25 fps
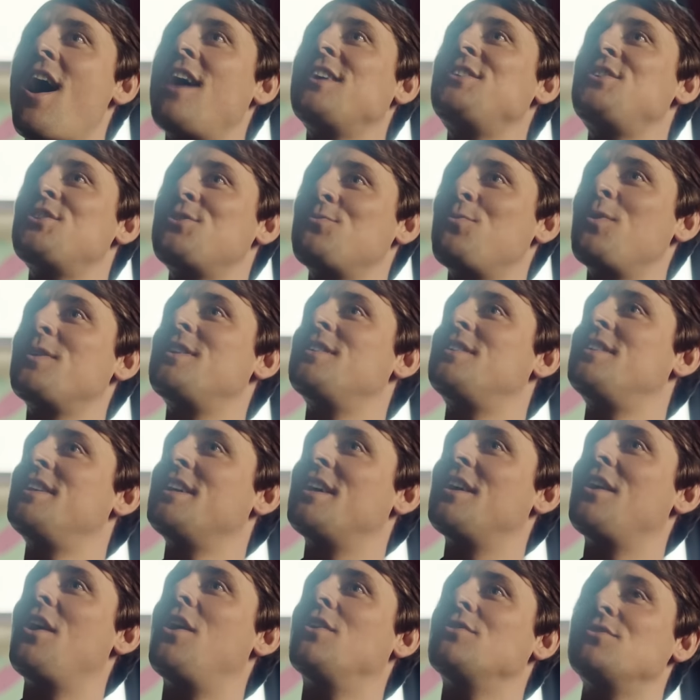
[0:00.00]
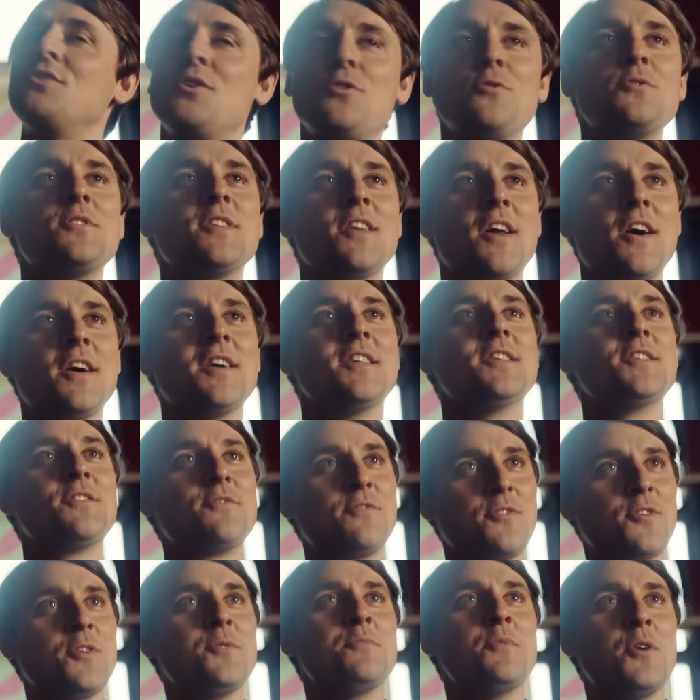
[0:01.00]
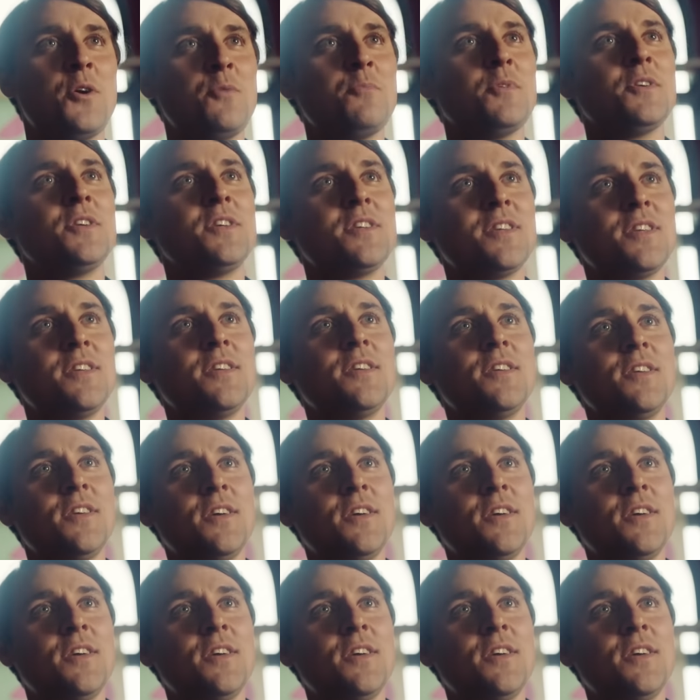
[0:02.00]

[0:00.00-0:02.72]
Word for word: I just want to think along those lines for a moment.